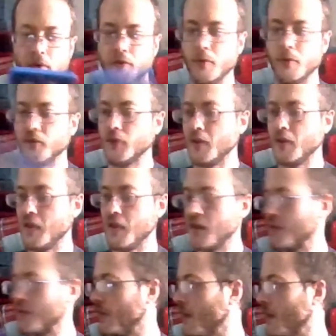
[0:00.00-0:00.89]
It was only like
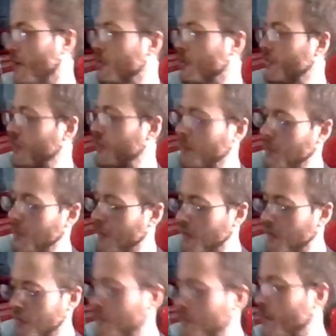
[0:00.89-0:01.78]
10 hours.
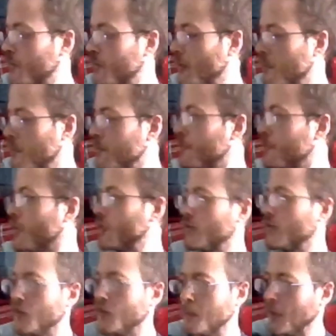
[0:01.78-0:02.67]
So those are
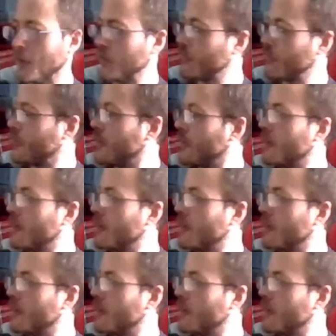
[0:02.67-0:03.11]
the best.